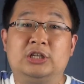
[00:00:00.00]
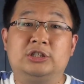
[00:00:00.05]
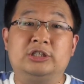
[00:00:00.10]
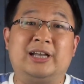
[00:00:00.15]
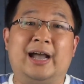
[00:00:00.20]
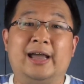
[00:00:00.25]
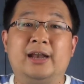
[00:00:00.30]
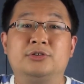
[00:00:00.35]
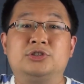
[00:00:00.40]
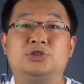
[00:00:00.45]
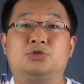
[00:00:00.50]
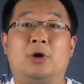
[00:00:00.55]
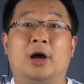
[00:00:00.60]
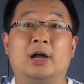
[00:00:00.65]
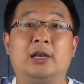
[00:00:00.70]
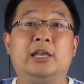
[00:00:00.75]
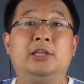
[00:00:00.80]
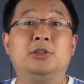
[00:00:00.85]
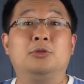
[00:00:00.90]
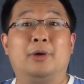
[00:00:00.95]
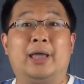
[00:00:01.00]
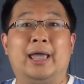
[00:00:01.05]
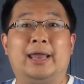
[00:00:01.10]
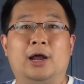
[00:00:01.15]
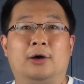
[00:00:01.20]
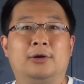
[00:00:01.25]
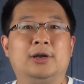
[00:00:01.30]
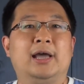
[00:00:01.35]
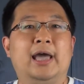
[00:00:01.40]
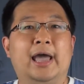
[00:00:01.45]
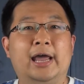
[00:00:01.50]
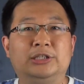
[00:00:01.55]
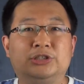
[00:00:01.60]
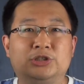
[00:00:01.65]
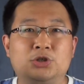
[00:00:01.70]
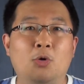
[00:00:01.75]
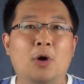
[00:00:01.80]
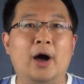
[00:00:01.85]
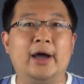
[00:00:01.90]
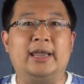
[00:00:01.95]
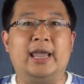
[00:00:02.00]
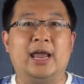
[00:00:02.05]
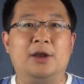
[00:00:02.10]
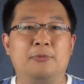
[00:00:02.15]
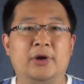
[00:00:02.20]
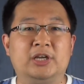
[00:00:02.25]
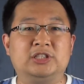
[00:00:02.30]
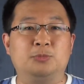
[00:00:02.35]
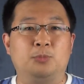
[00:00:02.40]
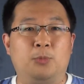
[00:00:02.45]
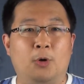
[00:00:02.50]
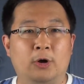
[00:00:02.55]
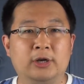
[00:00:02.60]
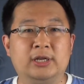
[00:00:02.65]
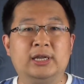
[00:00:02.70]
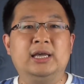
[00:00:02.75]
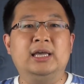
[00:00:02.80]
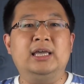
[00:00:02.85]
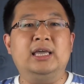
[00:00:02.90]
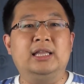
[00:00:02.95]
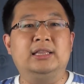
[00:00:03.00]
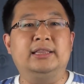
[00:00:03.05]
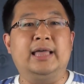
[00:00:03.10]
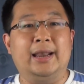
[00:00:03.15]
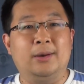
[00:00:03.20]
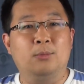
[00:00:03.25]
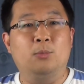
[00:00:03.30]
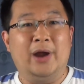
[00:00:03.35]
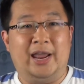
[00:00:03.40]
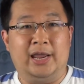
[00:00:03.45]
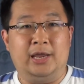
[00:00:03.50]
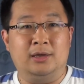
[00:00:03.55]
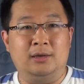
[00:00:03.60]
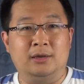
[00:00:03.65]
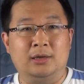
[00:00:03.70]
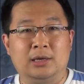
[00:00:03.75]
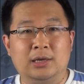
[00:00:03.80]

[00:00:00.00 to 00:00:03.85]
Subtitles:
It's kind of struggling to get out, and so I can respond in that way.